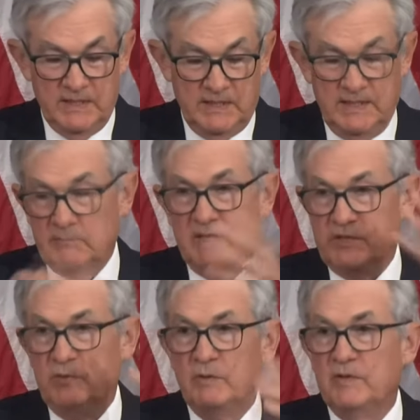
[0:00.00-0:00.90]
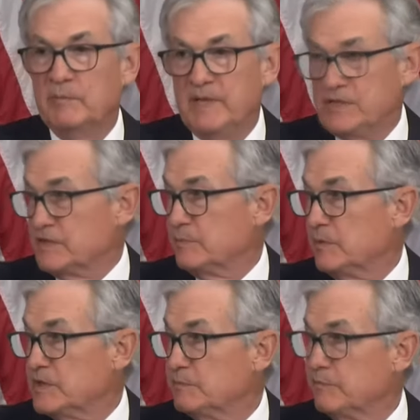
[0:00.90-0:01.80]
it tightened by 200 basis
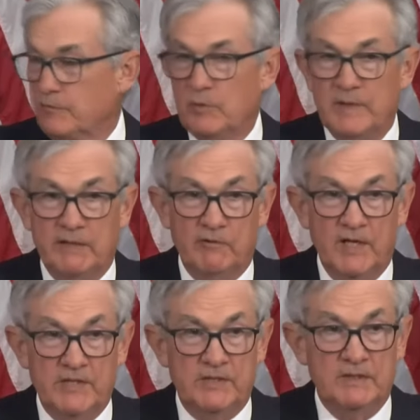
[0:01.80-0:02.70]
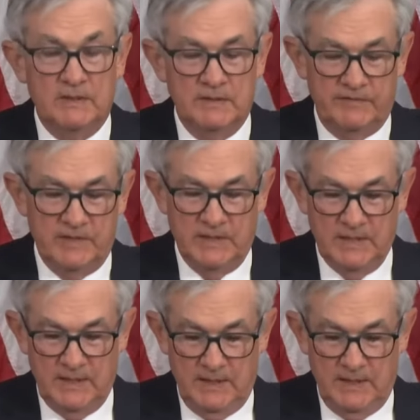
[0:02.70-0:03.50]
points before we ever actually lifted